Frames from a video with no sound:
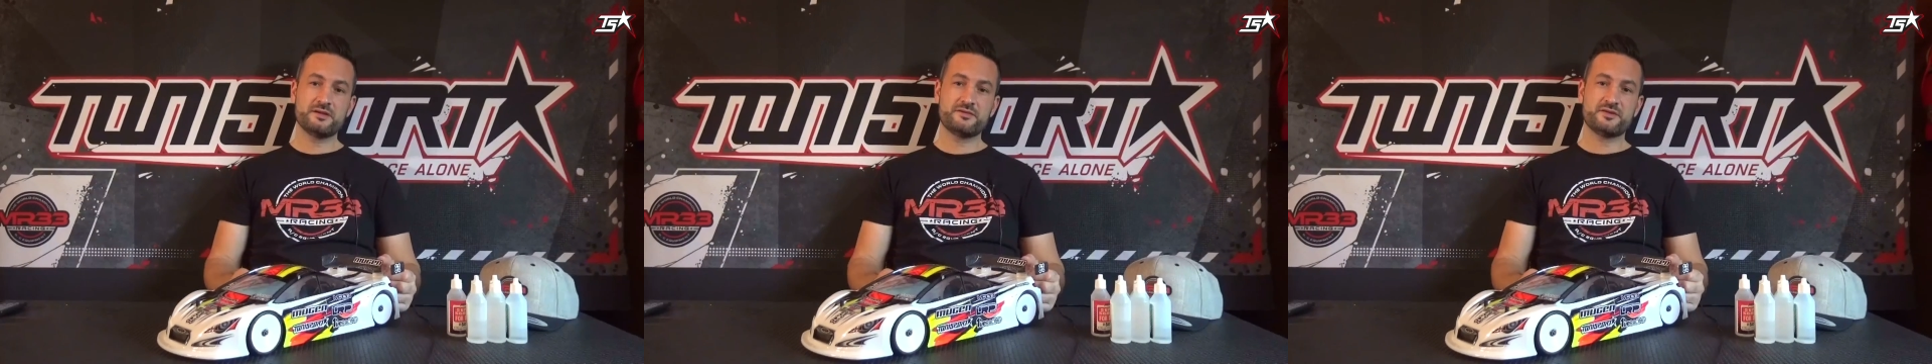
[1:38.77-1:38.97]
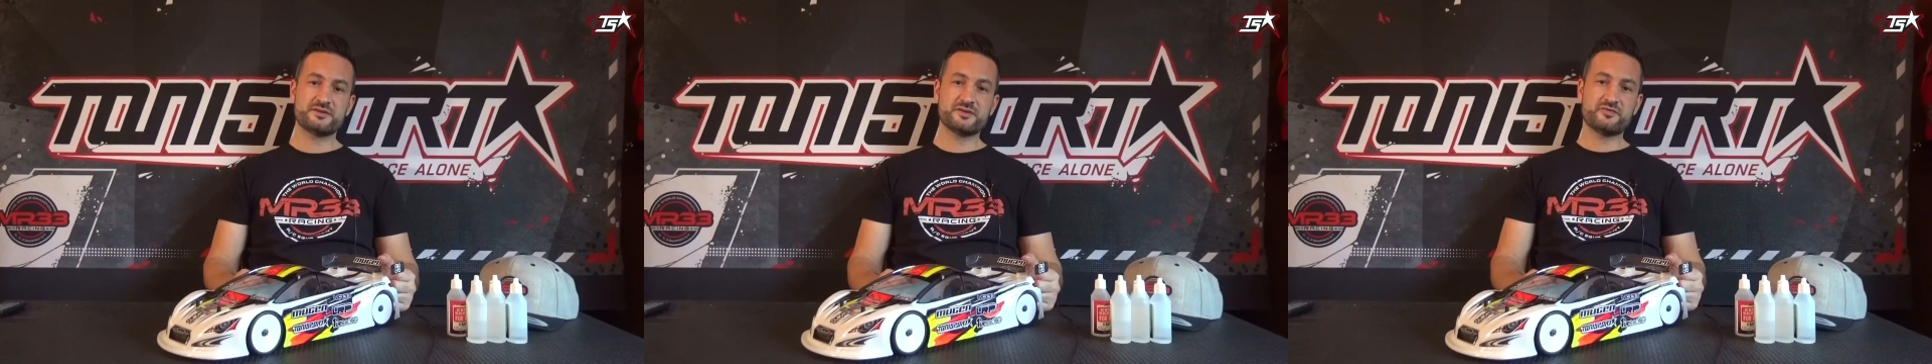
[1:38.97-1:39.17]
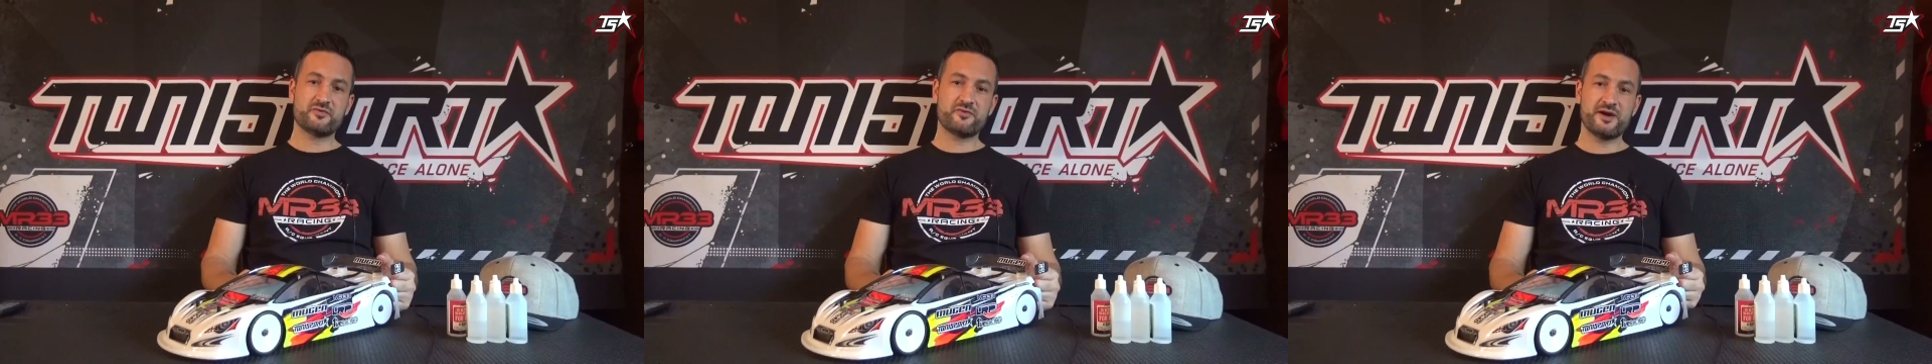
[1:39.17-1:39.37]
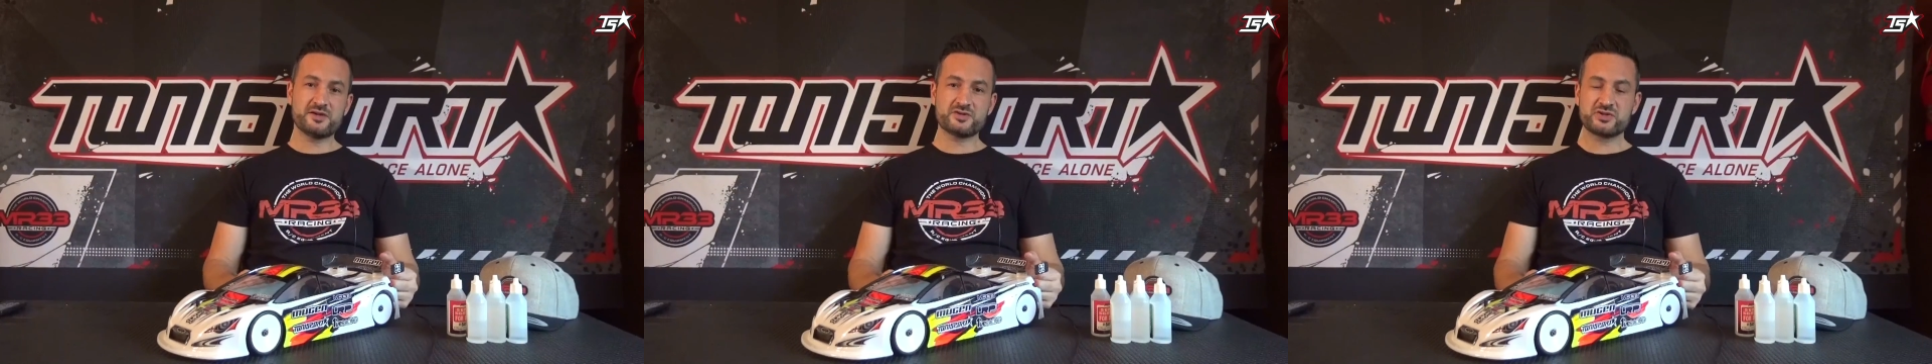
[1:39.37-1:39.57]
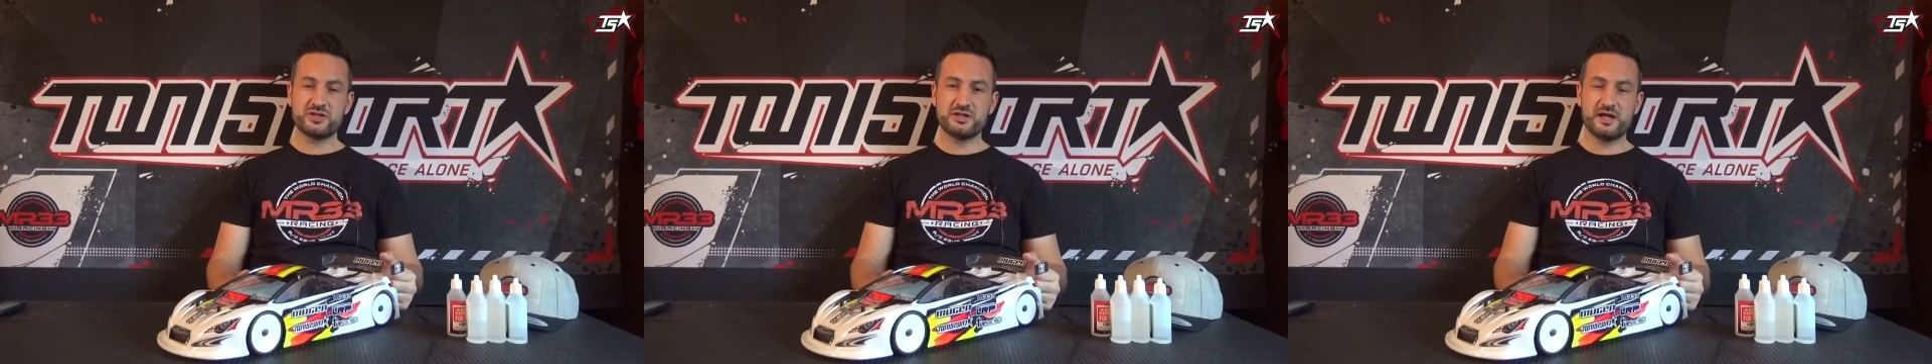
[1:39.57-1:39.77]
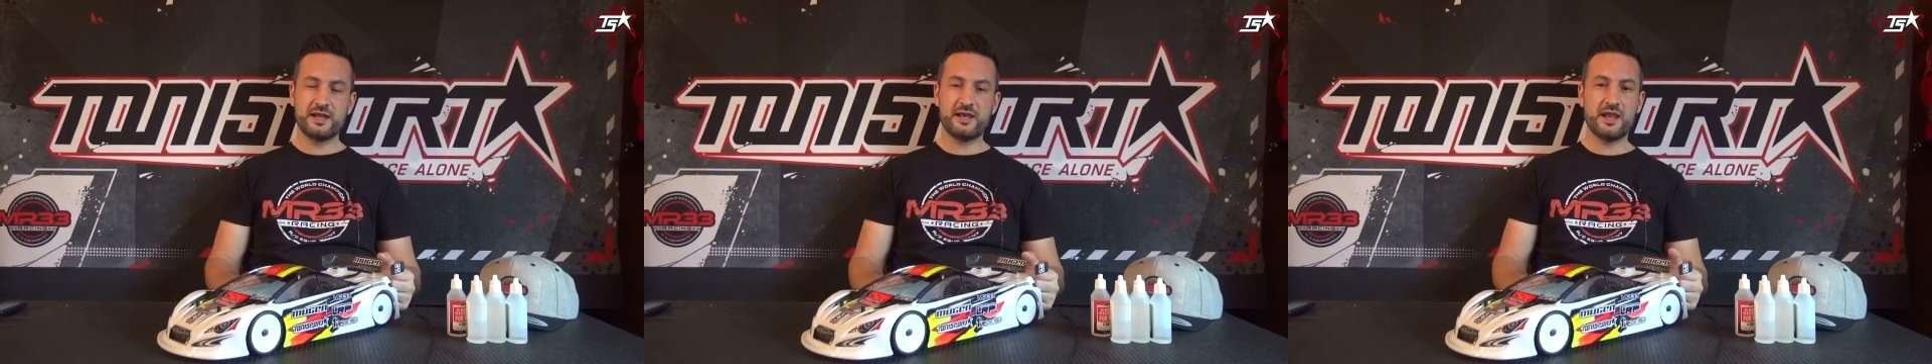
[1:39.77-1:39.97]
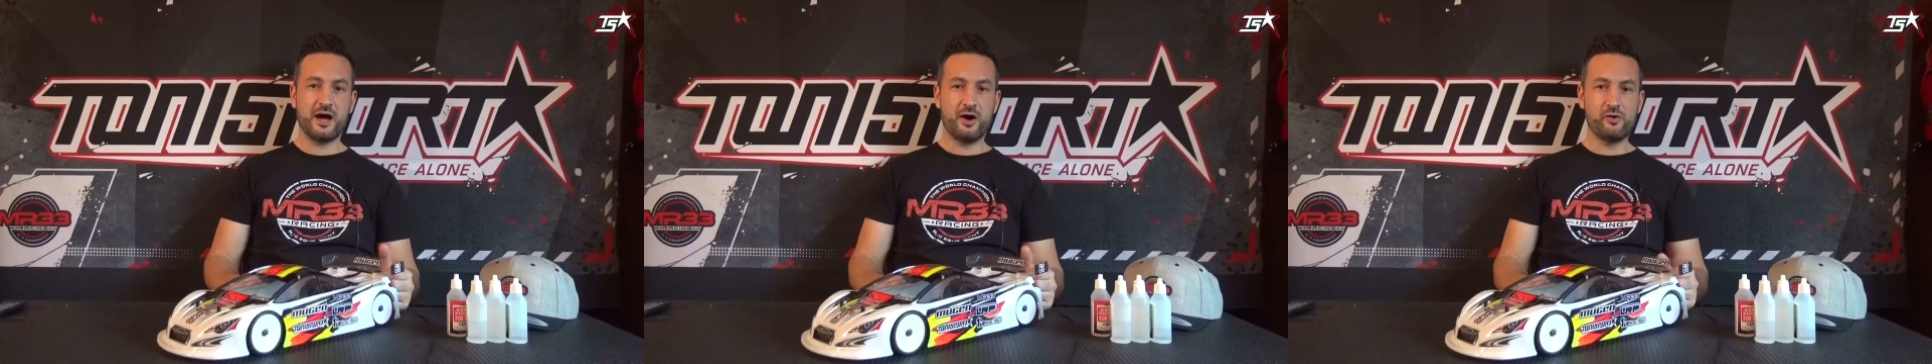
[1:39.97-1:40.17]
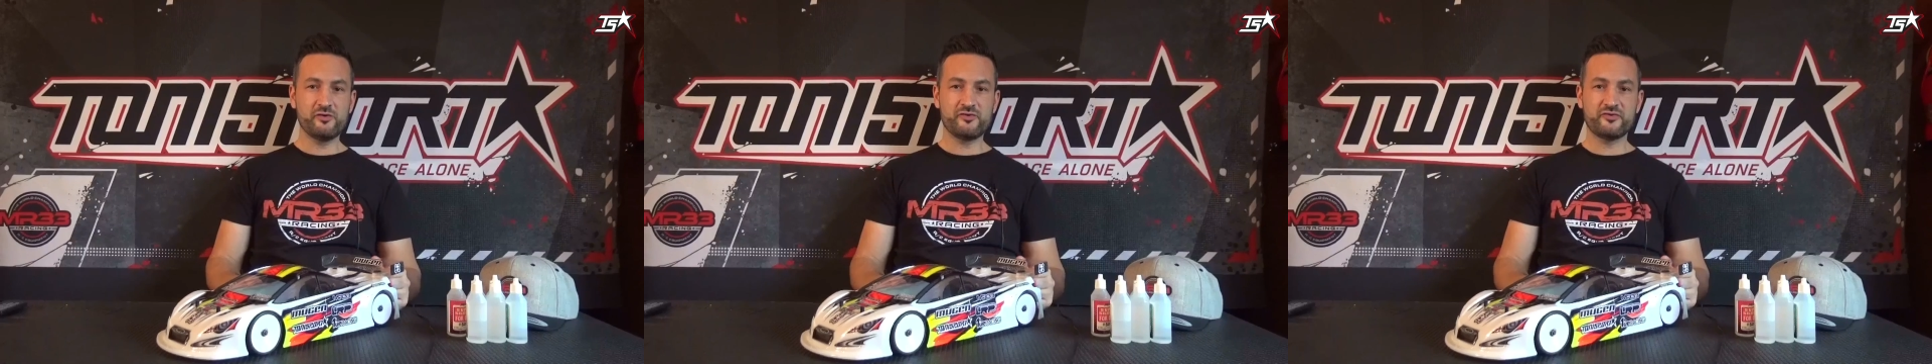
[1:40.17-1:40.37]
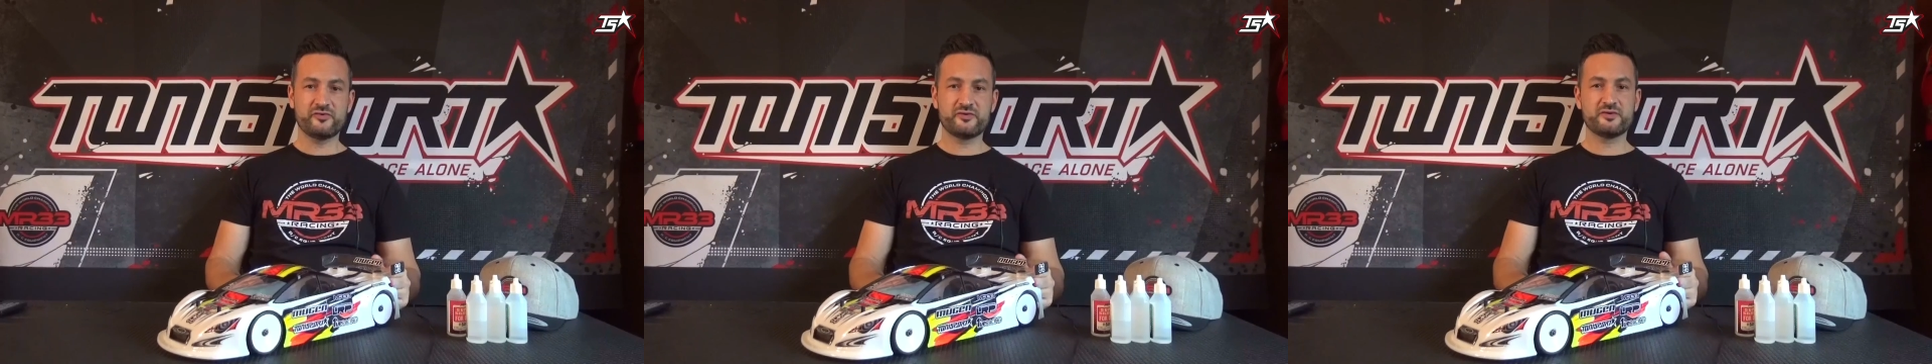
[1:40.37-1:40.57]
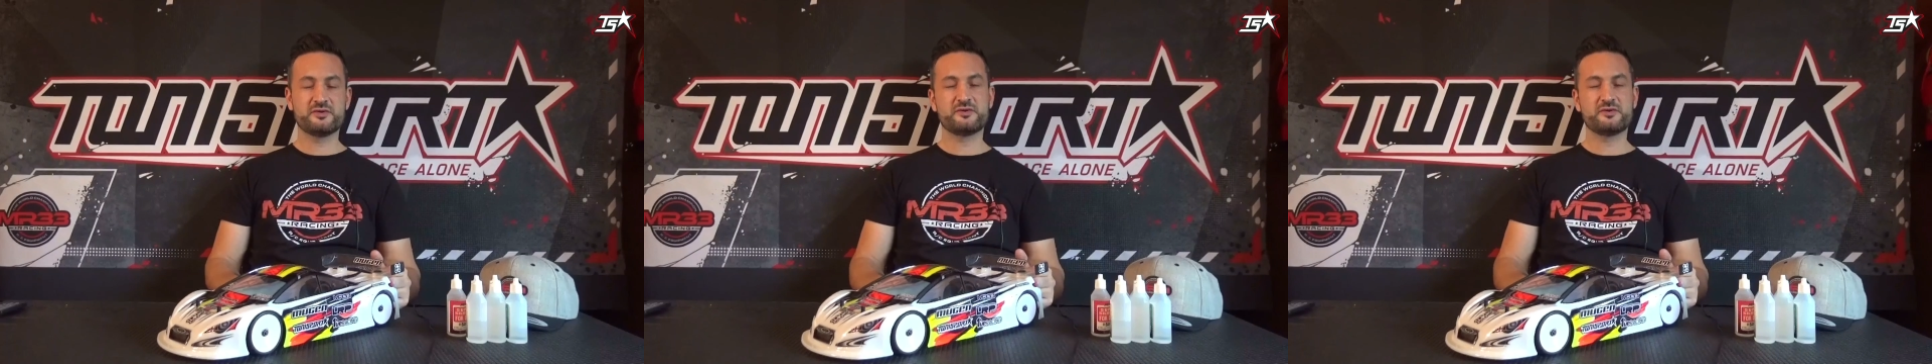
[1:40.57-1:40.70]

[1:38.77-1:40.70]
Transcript: the differential allows